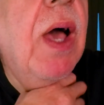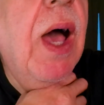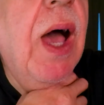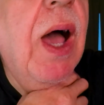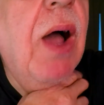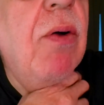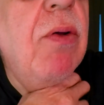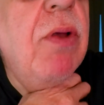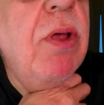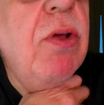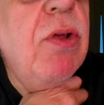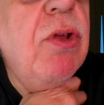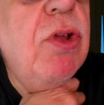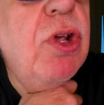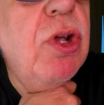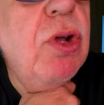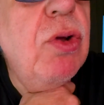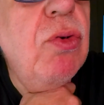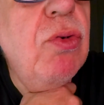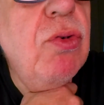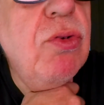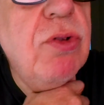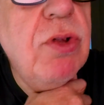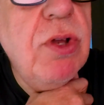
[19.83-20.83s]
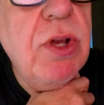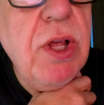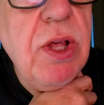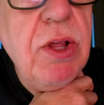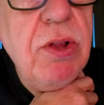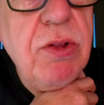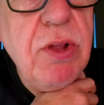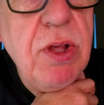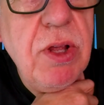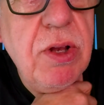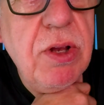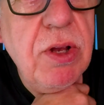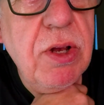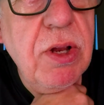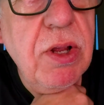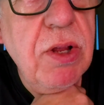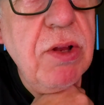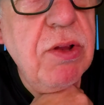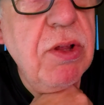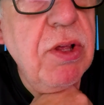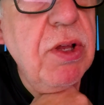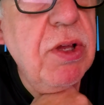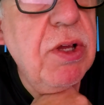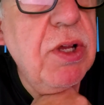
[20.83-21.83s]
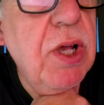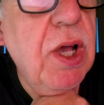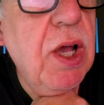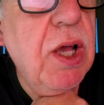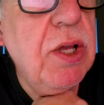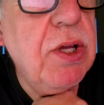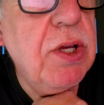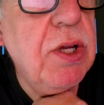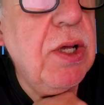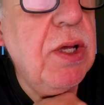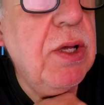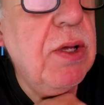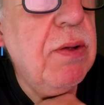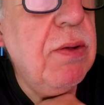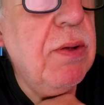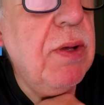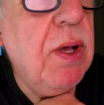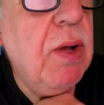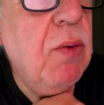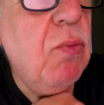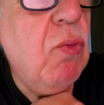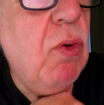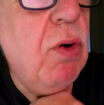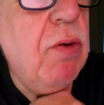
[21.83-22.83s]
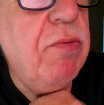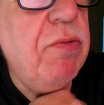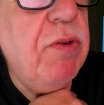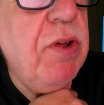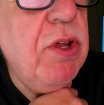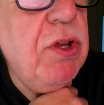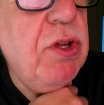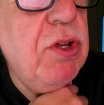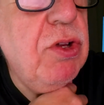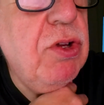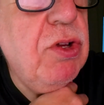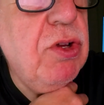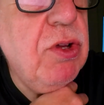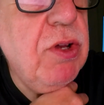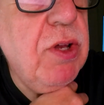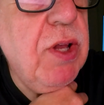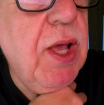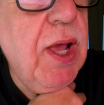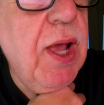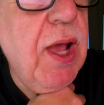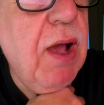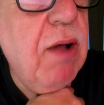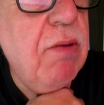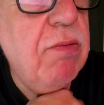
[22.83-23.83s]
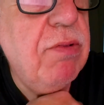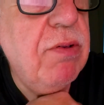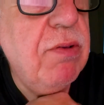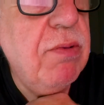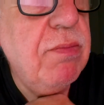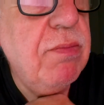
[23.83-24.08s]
how do you choose a DC to DC charger and what features should they have?